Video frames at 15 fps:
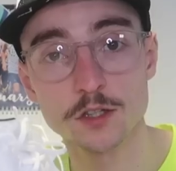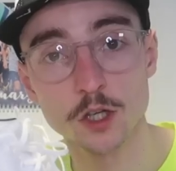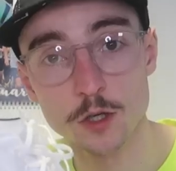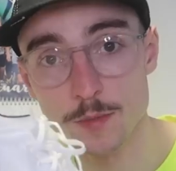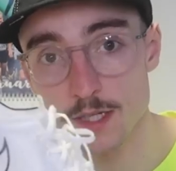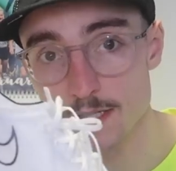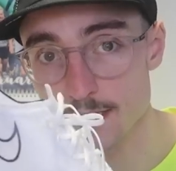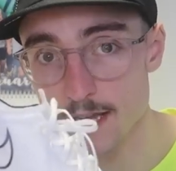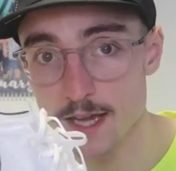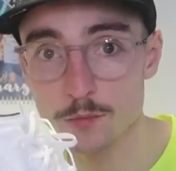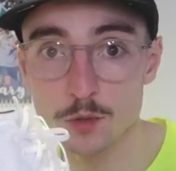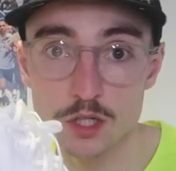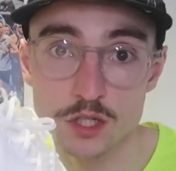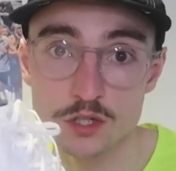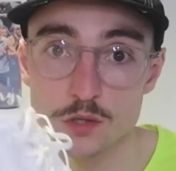Takumi Sen,
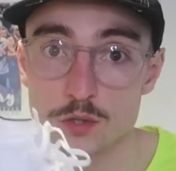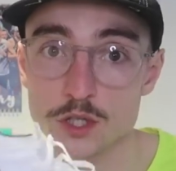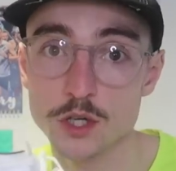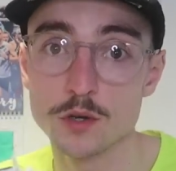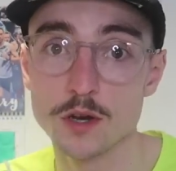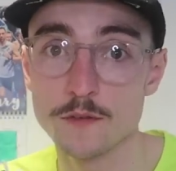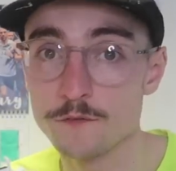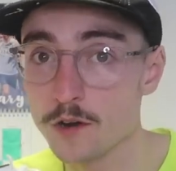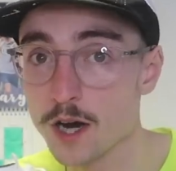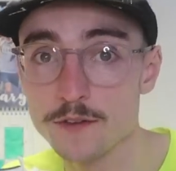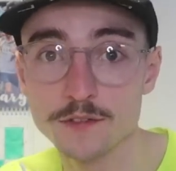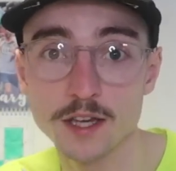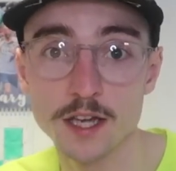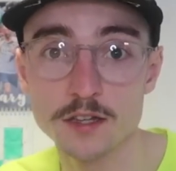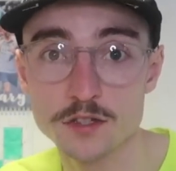which is also a
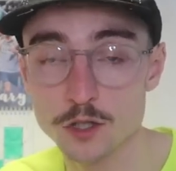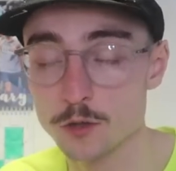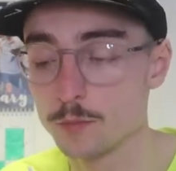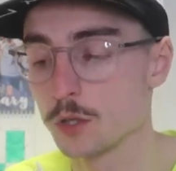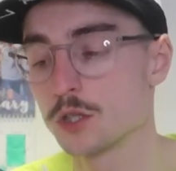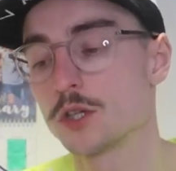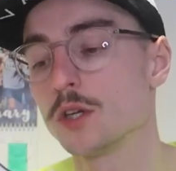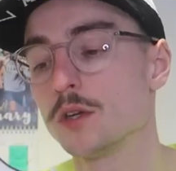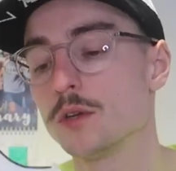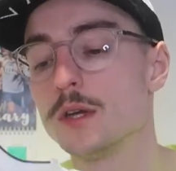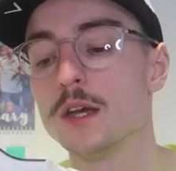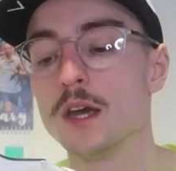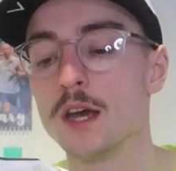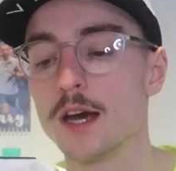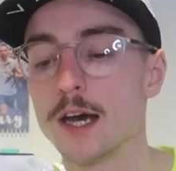five K super shoe,
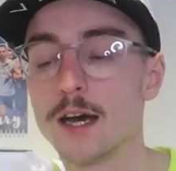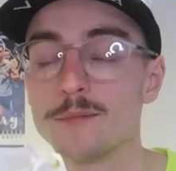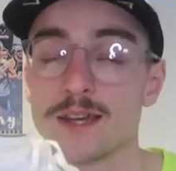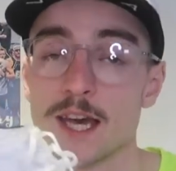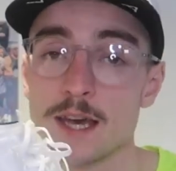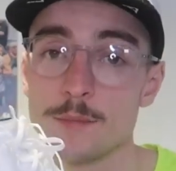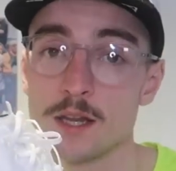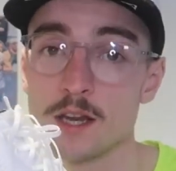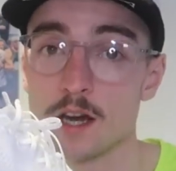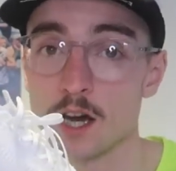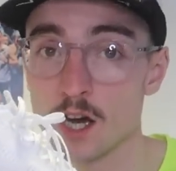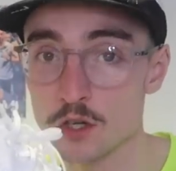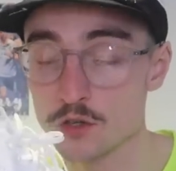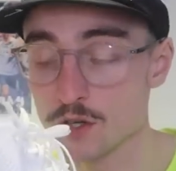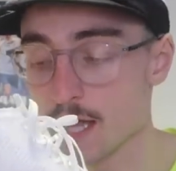um, came in at one
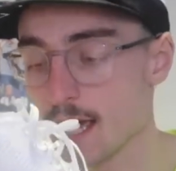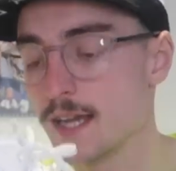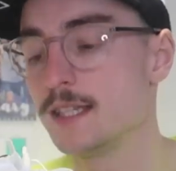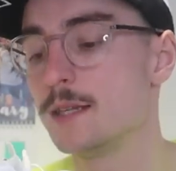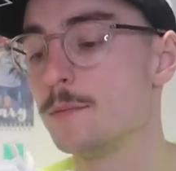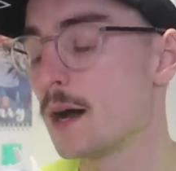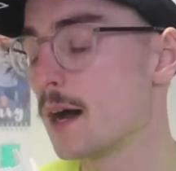hundred eighty